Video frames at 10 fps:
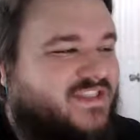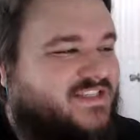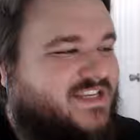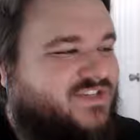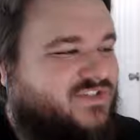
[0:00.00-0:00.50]
the
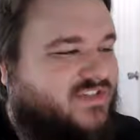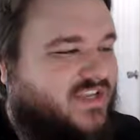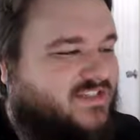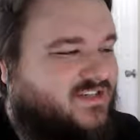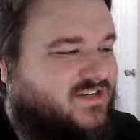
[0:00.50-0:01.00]
teacher
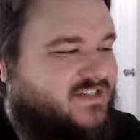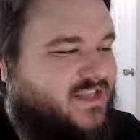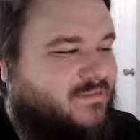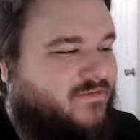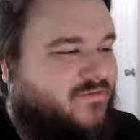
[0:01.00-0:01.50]
like started
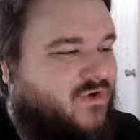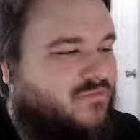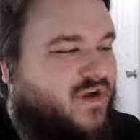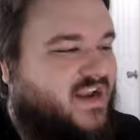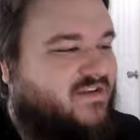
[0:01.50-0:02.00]
stepping
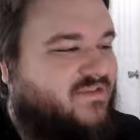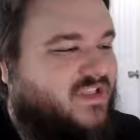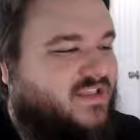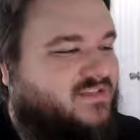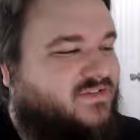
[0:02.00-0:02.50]
forward, but I didn't
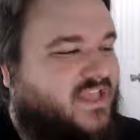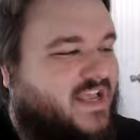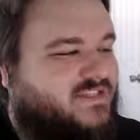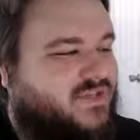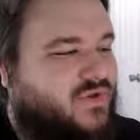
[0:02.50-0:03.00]
realize it was
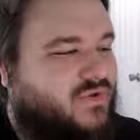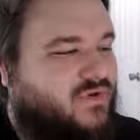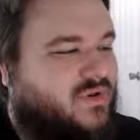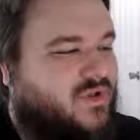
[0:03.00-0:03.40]
that soon.